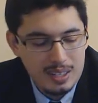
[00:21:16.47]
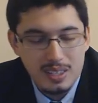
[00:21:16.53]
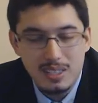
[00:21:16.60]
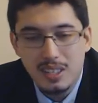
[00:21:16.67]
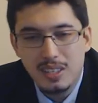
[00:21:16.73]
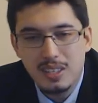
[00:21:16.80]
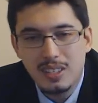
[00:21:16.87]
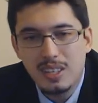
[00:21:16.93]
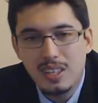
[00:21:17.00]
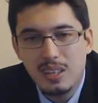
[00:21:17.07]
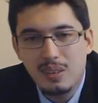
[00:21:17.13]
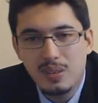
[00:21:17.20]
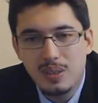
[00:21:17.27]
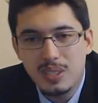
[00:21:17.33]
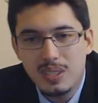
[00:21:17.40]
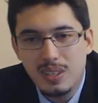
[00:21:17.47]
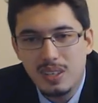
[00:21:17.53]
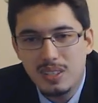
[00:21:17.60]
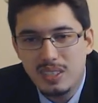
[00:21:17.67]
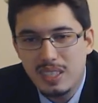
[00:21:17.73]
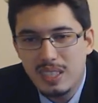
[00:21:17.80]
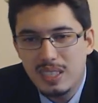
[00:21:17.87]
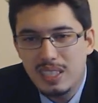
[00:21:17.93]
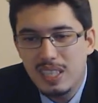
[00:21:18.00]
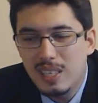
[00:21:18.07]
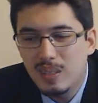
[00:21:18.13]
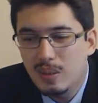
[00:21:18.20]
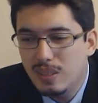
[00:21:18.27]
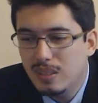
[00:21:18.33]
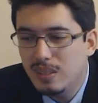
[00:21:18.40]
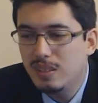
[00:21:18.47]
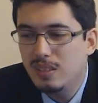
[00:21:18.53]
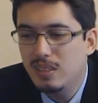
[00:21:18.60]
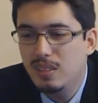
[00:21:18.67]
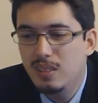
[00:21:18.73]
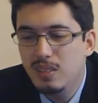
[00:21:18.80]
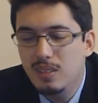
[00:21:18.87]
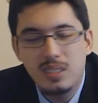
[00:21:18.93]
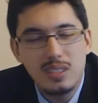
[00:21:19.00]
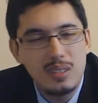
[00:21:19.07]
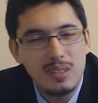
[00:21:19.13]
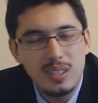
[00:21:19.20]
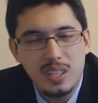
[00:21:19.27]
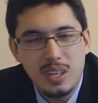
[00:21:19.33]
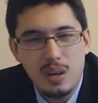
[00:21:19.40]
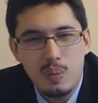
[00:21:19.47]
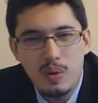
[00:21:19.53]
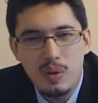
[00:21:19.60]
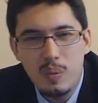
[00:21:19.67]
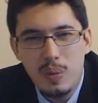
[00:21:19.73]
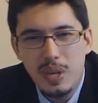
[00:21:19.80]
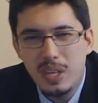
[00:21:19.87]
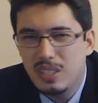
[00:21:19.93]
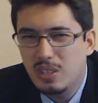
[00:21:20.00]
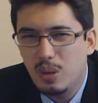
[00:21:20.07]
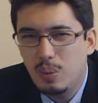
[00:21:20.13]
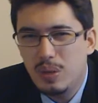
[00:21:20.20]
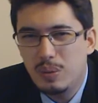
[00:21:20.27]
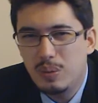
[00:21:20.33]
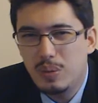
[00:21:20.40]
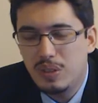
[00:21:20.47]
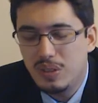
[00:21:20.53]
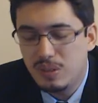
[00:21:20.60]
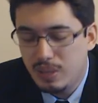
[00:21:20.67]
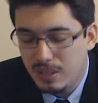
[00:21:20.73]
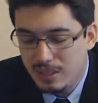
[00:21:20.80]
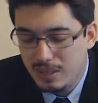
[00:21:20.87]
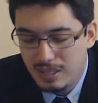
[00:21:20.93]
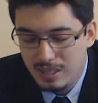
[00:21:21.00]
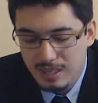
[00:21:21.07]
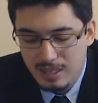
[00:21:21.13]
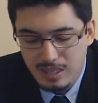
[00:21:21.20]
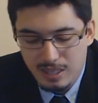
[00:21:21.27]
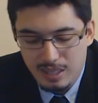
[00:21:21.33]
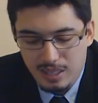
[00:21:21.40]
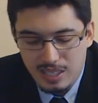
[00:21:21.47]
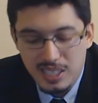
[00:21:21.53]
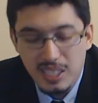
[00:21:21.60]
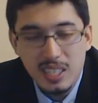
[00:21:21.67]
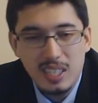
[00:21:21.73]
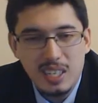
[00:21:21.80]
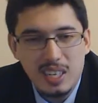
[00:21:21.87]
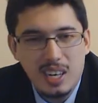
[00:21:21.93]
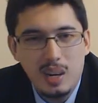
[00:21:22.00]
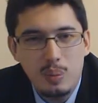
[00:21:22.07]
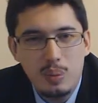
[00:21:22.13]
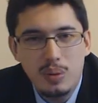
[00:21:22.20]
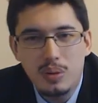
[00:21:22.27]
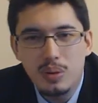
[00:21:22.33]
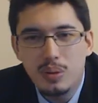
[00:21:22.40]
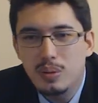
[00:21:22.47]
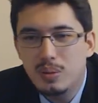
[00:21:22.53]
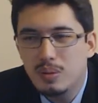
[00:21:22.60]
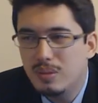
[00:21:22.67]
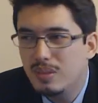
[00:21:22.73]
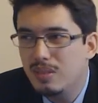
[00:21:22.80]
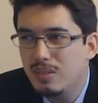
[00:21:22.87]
just unlucky for Sato. He did do a couple of big chopping moves. Well, I say a couple.